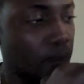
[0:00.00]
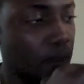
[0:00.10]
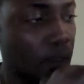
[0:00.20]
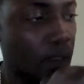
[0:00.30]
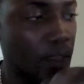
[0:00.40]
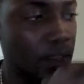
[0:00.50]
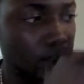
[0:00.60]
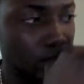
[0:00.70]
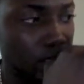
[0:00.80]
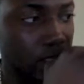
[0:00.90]
and then when
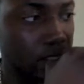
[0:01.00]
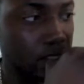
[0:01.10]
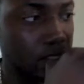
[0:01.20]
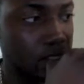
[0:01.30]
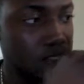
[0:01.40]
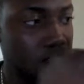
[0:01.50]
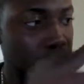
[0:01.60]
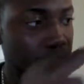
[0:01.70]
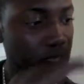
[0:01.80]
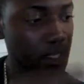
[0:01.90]
I click this,
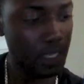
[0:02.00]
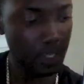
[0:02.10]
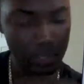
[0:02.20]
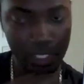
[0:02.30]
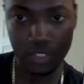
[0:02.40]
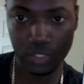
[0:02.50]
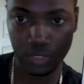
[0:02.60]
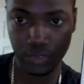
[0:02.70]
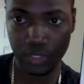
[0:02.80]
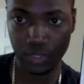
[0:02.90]
it will actually
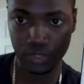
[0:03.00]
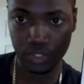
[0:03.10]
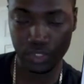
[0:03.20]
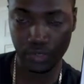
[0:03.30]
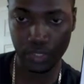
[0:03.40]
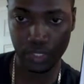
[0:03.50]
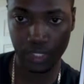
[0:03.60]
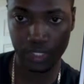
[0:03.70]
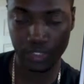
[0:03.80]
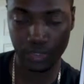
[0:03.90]
reload the screen again.
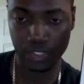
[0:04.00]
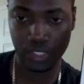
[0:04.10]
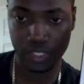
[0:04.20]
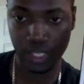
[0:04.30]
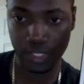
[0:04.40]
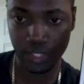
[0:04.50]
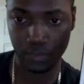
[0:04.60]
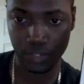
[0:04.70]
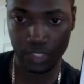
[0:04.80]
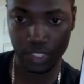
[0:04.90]
So it does that
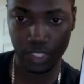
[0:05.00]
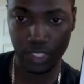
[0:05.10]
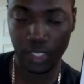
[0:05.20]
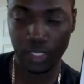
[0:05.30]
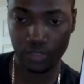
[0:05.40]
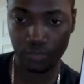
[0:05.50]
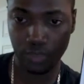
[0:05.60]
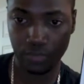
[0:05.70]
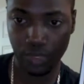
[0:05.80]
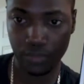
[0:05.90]
network check to
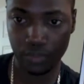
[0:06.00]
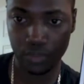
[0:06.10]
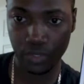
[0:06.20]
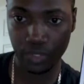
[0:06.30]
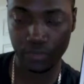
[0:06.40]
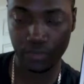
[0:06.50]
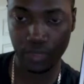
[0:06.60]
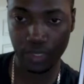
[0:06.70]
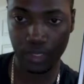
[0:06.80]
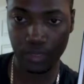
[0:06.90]
verify if you do have
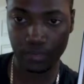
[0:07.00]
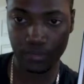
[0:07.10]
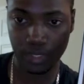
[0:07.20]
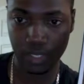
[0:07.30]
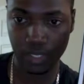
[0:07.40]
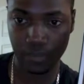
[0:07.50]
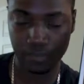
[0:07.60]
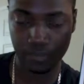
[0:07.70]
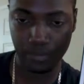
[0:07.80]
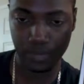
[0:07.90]

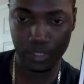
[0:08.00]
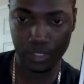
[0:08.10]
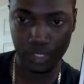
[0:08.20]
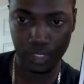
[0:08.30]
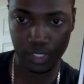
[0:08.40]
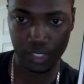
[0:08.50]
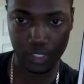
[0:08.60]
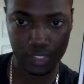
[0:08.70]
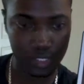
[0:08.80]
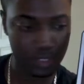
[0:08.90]
internet
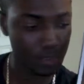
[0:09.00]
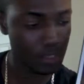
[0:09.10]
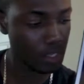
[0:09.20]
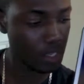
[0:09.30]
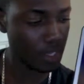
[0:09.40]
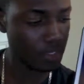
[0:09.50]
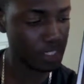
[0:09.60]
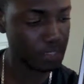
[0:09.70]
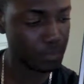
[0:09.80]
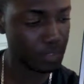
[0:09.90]
connection. And that's
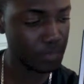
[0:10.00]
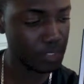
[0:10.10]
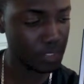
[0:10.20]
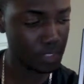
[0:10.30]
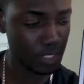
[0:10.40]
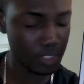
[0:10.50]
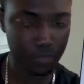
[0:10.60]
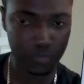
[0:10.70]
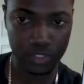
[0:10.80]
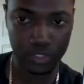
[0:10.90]
pretty much it. All the
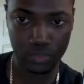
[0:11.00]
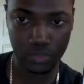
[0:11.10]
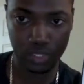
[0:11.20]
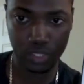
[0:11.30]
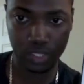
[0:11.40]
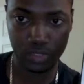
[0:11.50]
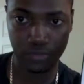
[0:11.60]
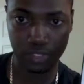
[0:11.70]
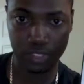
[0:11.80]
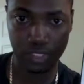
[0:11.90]
features work, all the
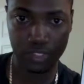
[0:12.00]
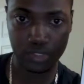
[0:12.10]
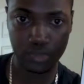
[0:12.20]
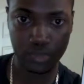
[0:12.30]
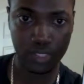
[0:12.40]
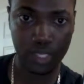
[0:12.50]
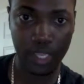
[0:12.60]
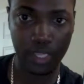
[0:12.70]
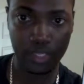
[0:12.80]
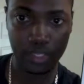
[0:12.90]
functionalities work, the
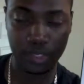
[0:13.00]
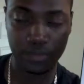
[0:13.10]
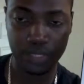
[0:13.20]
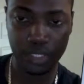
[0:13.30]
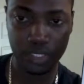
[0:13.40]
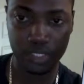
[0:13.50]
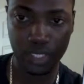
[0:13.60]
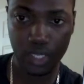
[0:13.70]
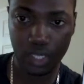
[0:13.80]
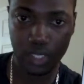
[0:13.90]
add, the update,
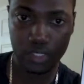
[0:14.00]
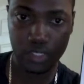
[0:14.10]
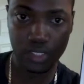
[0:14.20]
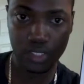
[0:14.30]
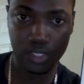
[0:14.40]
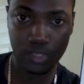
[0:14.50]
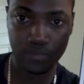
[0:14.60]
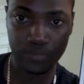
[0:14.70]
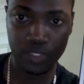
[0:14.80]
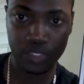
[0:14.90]
the
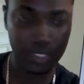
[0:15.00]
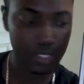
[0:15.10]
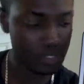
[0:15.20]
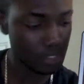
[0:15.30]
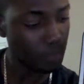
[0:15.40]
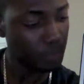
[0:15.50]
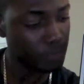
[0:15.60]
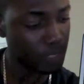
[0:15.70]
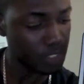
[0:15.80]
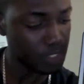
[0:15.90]
delete. Oh,
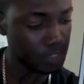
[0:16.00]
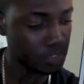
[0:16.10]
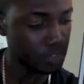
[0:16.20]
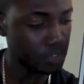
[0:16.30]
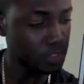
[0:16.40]
I should show you the